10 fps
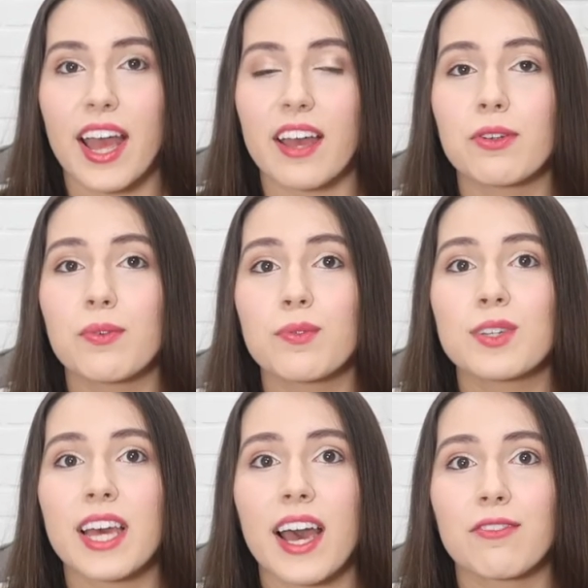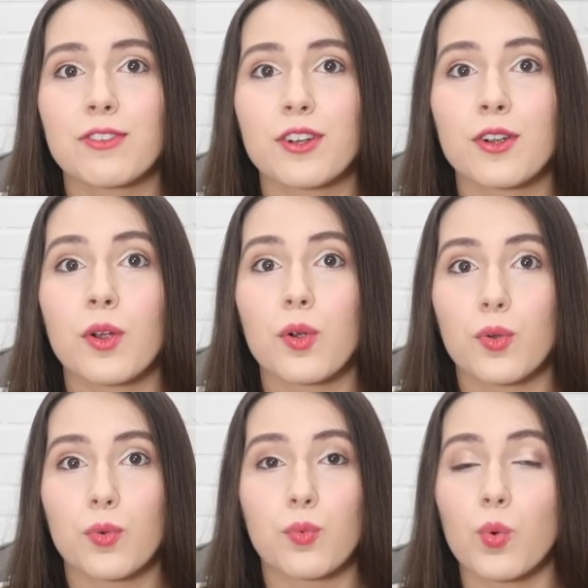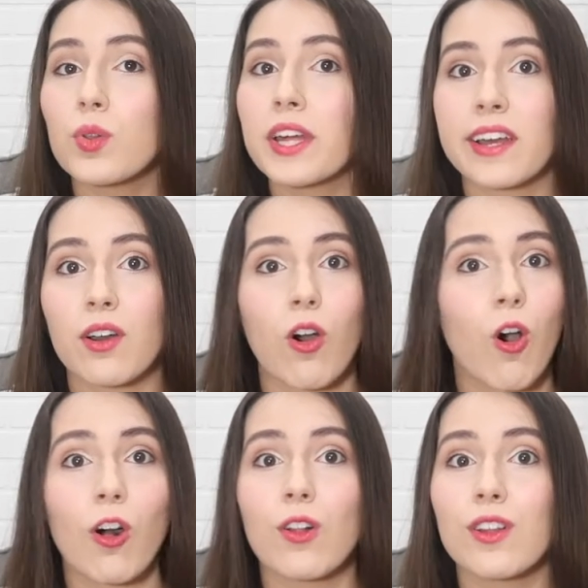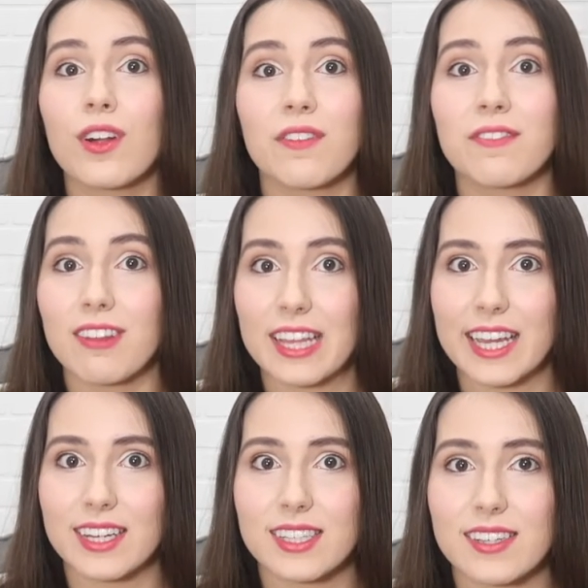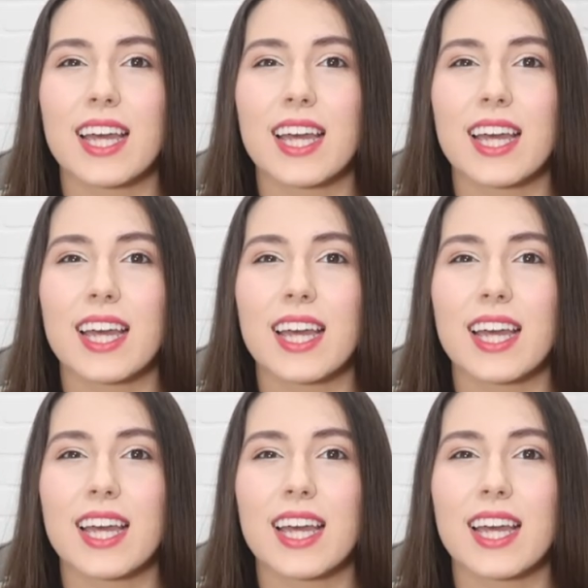Everyone was after ruling all of the land.